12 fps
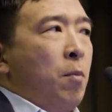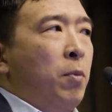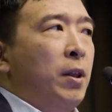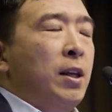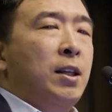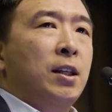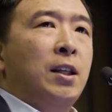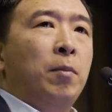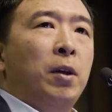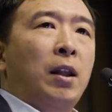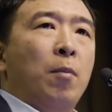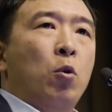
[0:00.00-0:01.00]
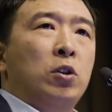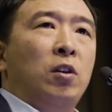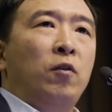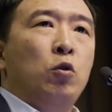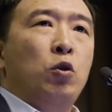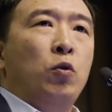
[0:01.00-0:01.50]
But this is something that most
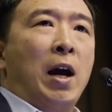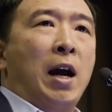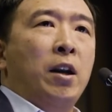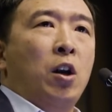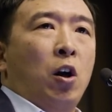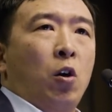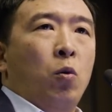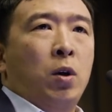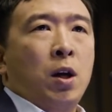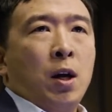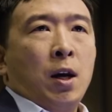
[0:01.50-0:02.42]
of you do not know,